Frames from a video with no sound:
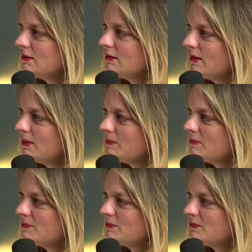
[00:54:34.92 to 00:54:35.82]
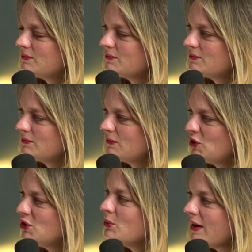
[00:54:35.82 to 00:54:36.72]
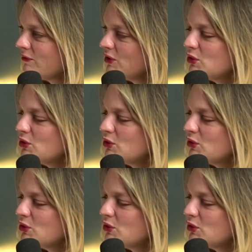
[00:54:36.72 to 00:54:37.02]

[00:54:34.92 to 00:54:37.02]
I'd imagine you have.